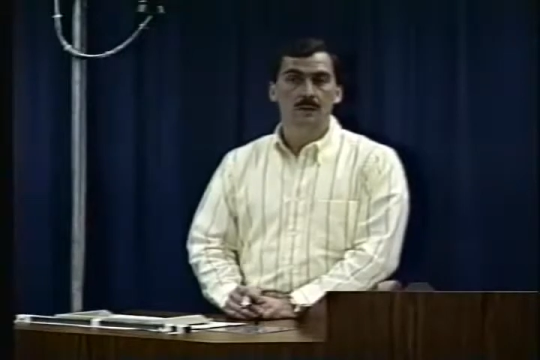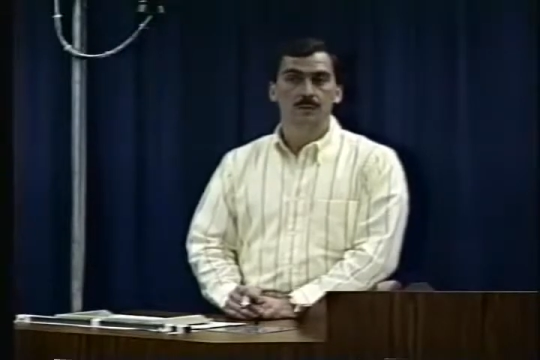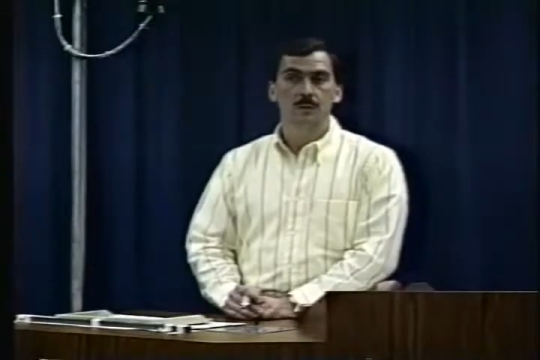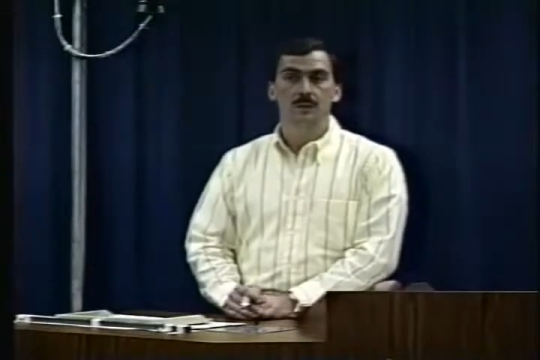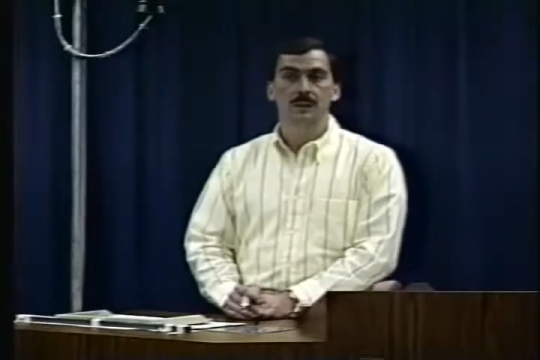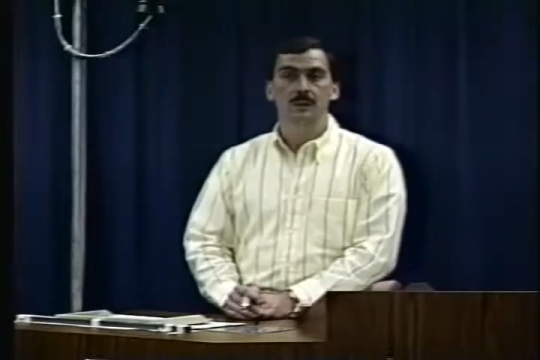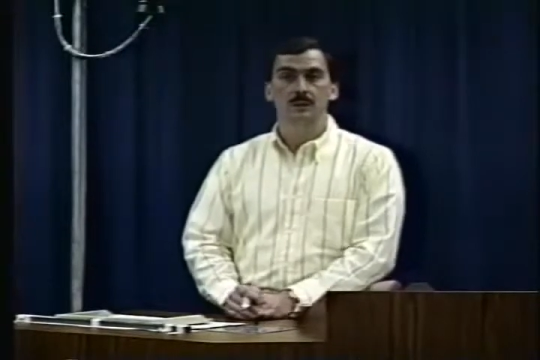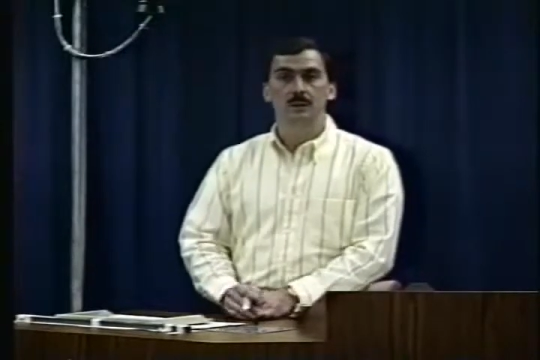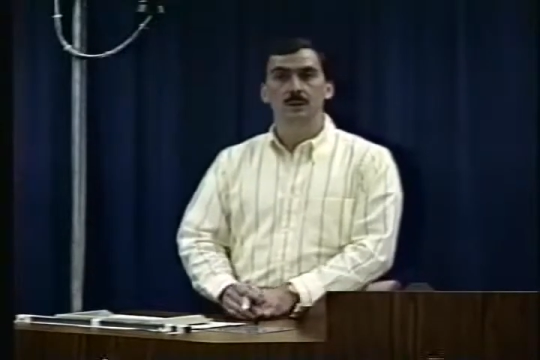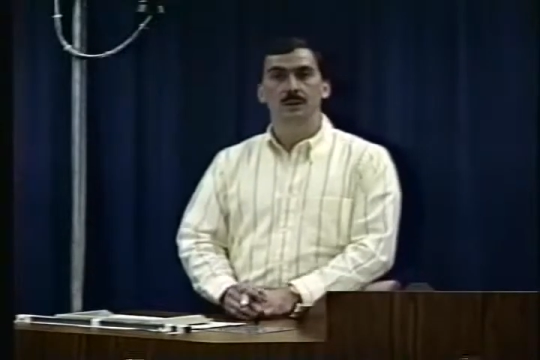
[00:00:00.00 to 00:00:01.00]
and therefore the
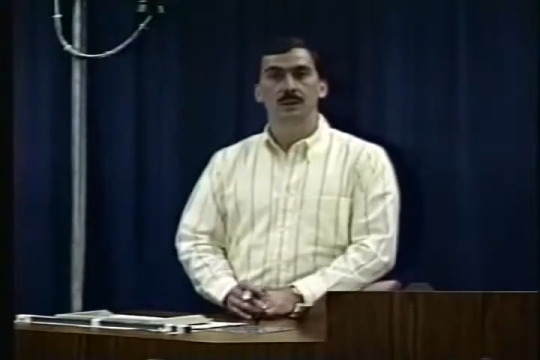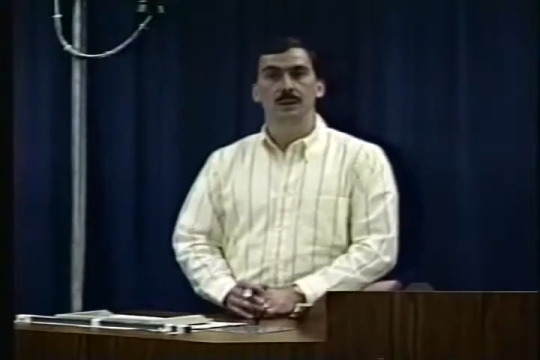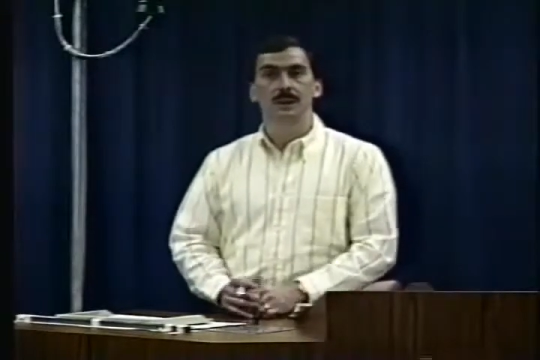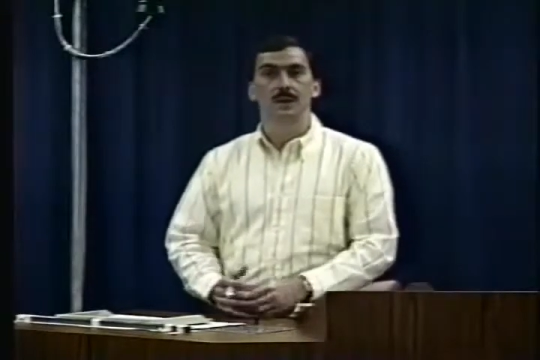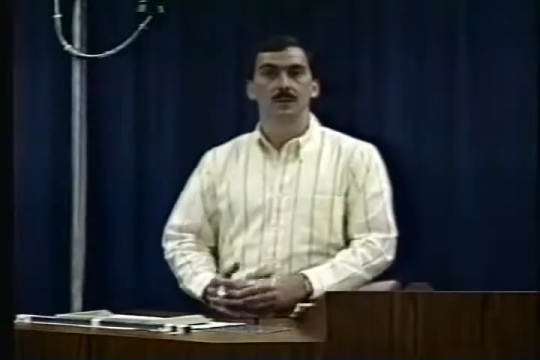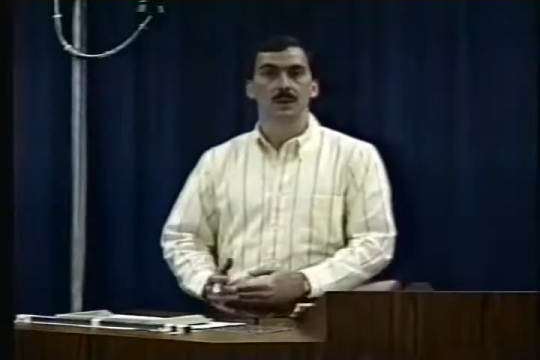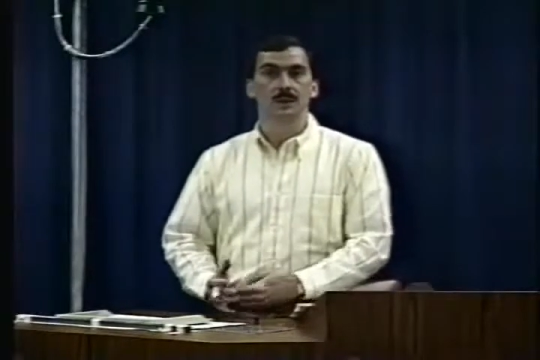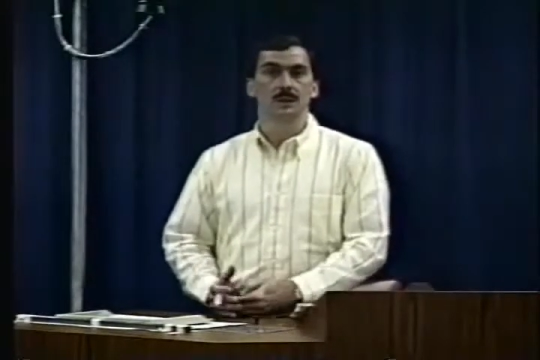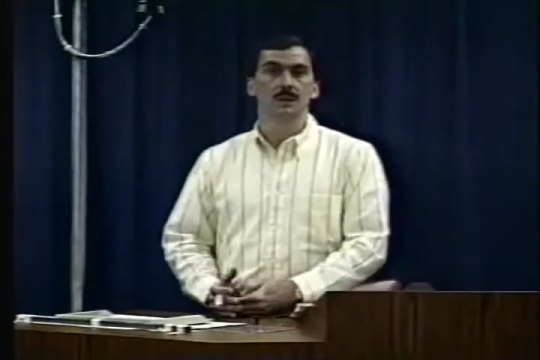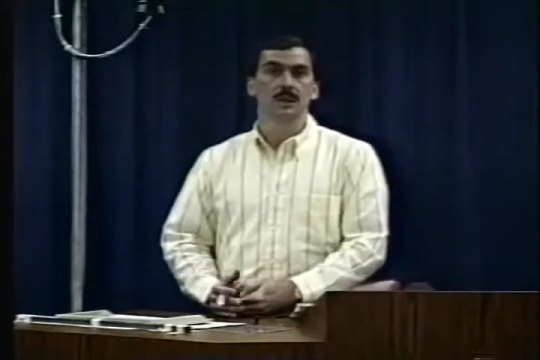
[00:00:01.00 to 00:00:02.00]
conclusion that God
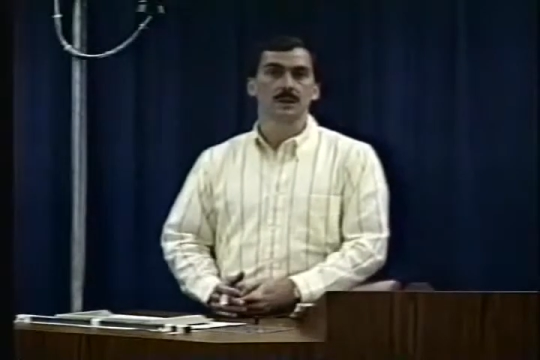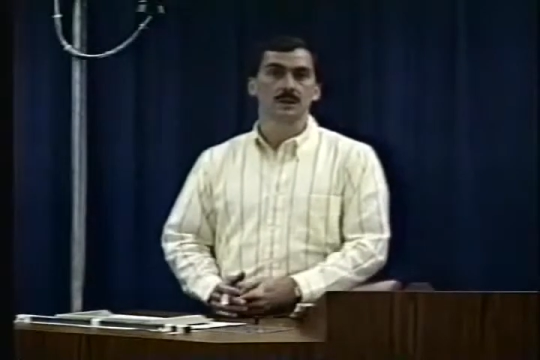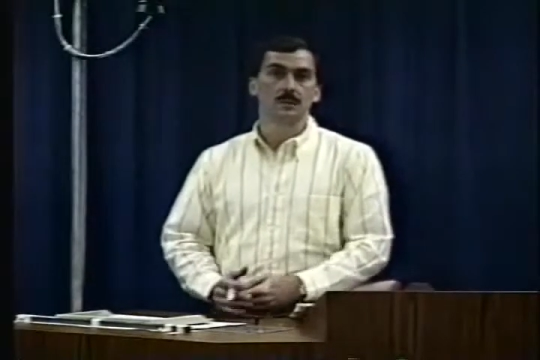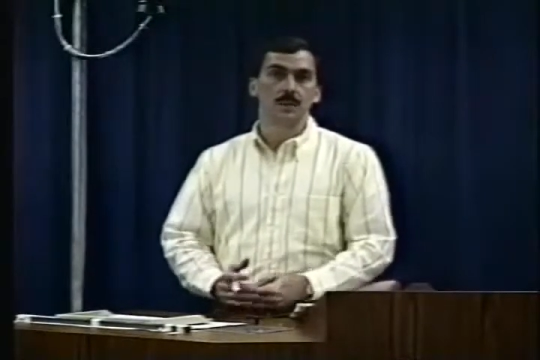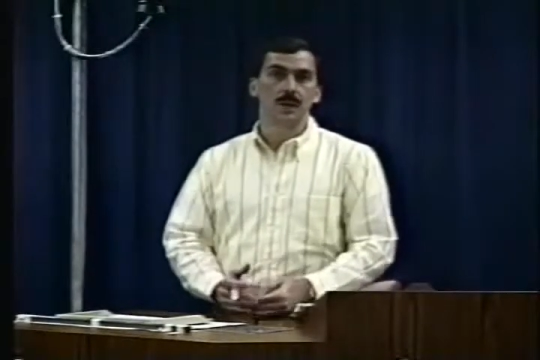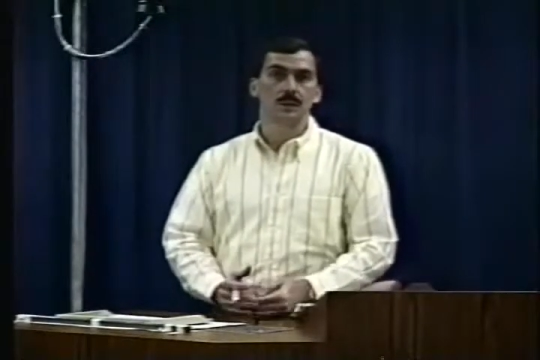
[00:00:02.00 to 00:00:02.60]
must exist